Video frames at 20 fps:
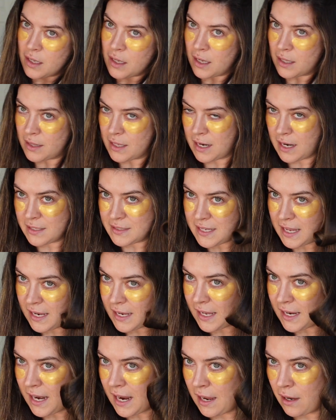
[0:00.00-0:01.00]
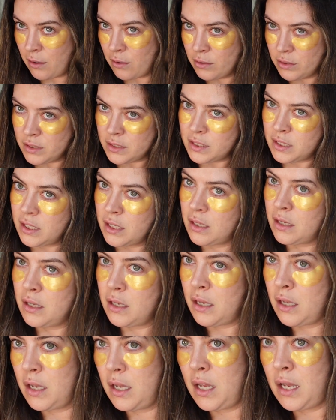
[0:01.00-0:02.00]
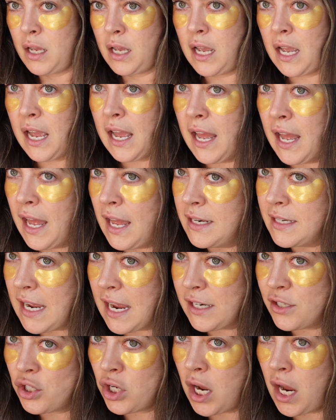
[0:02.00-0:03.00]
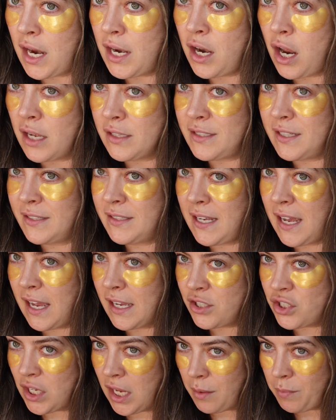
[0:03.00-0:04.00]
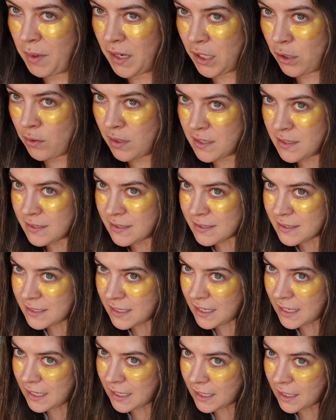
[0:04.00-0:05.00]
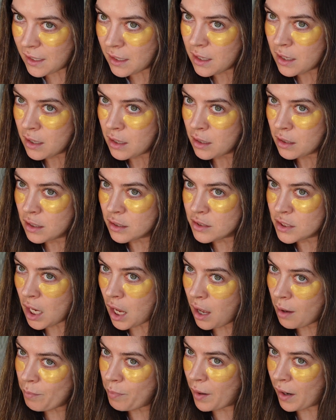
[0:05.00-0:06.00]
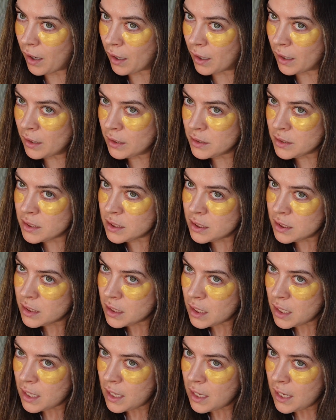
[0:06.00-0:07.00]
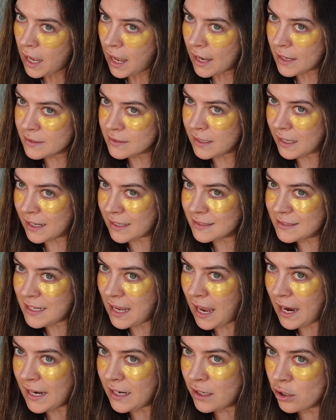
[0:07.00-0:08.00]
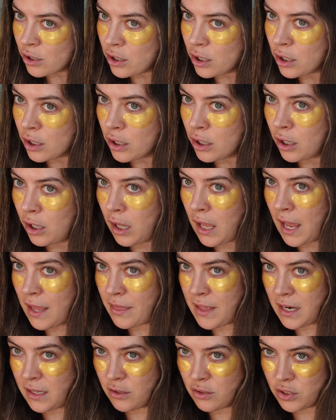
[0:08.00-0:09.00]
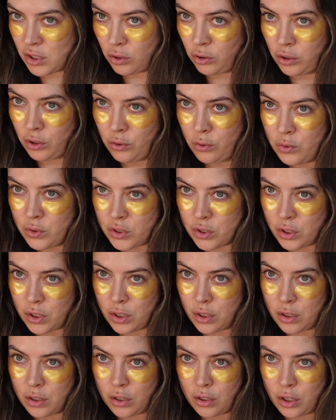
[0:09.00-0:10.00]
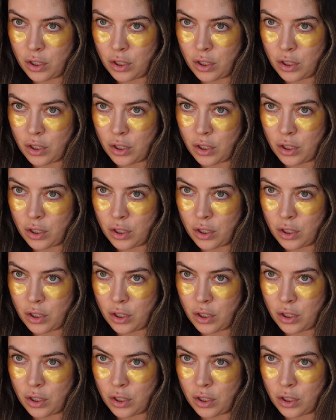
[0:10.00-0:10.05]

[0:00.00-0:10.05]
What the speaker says: And then I take it out and I try not to touch it, but you can see the top part has like a tighter curl and then there's a looser